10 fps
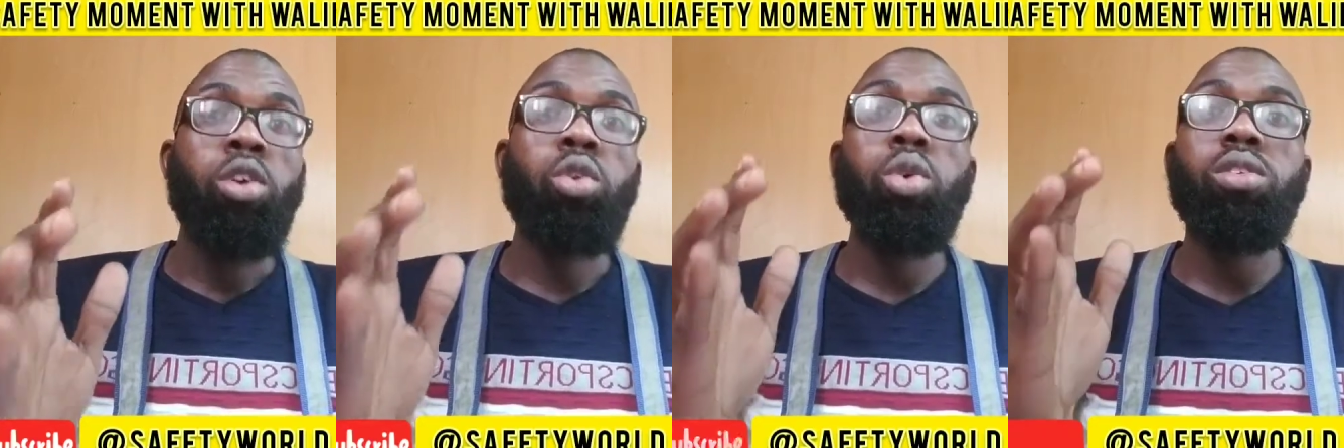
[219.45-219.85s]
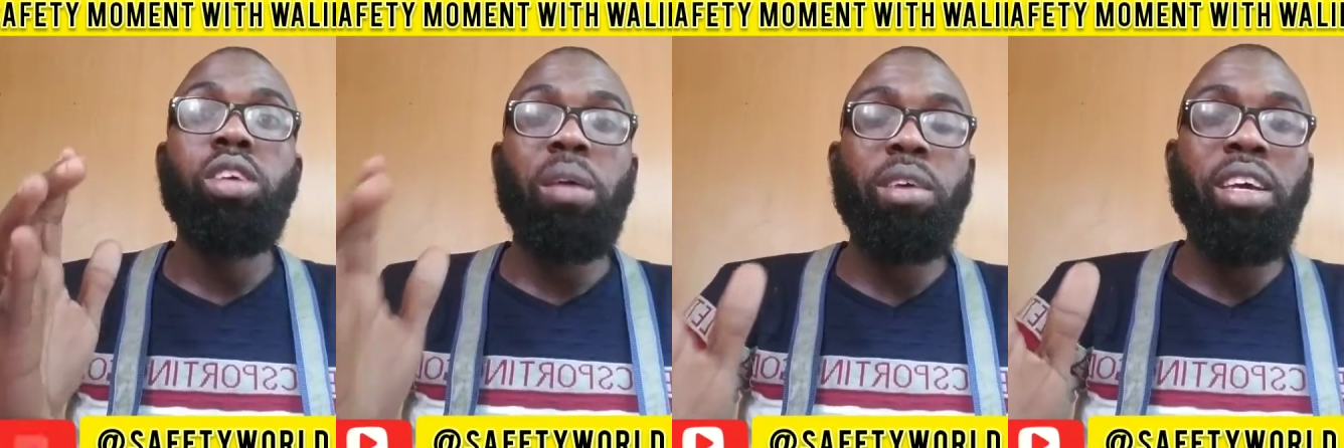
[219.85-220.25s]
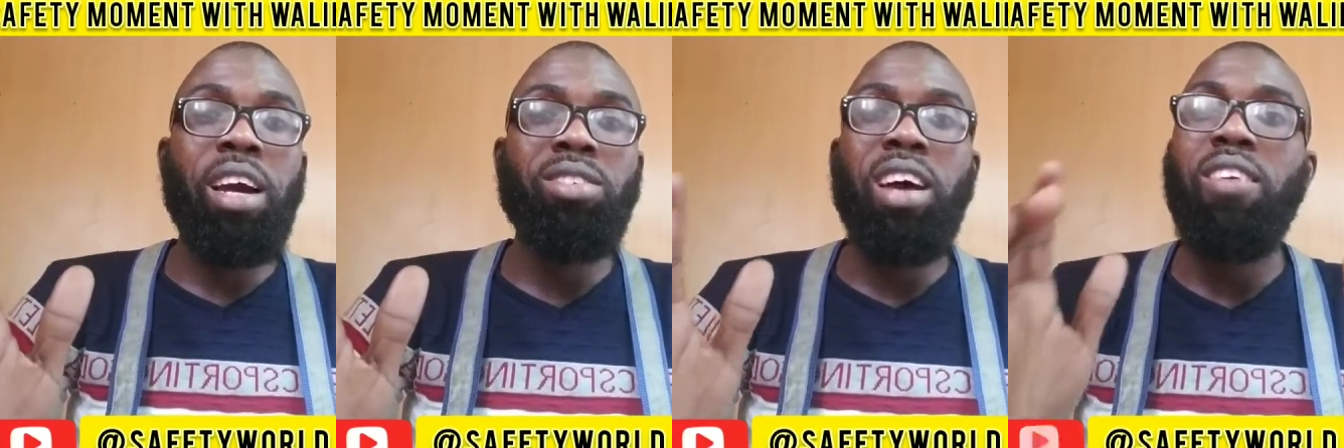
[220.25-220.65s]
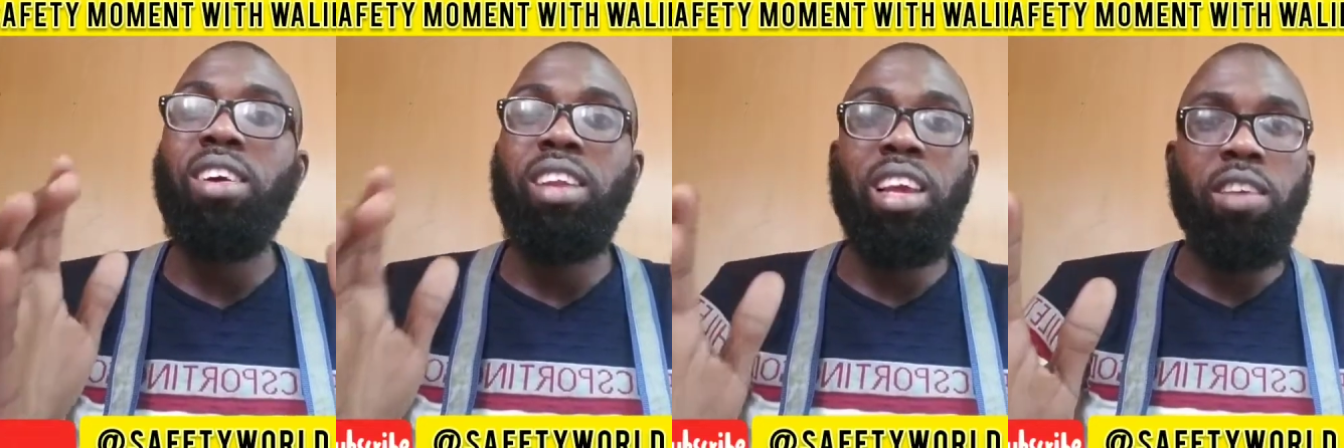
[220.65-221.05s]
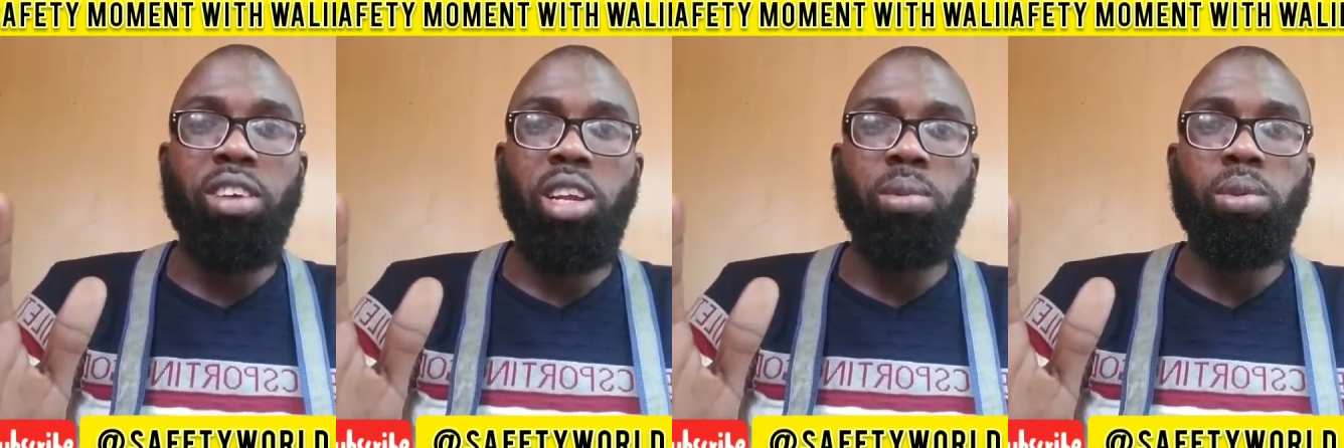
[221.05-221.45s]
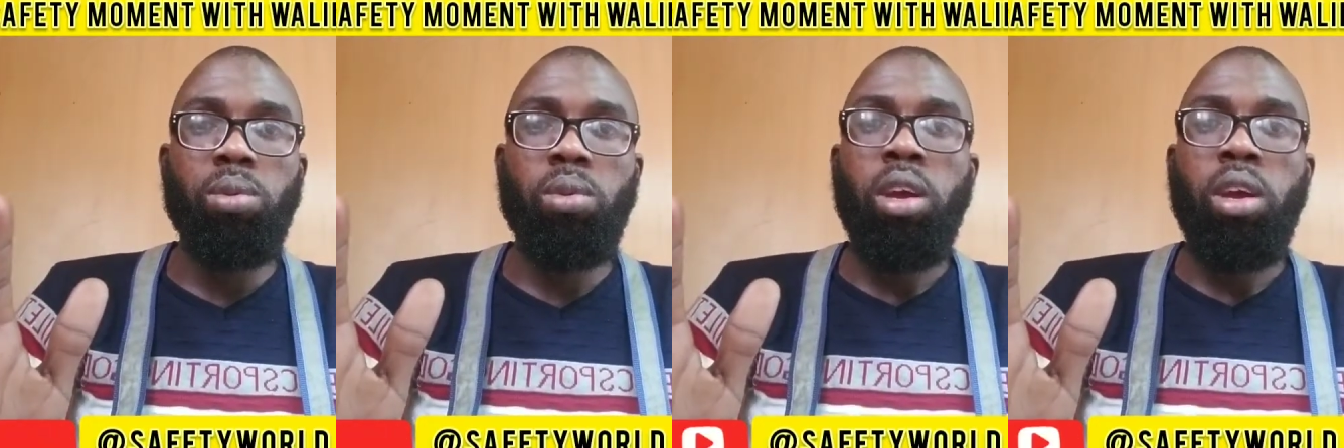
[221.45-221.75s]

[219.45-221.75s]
those chemicals are readily available.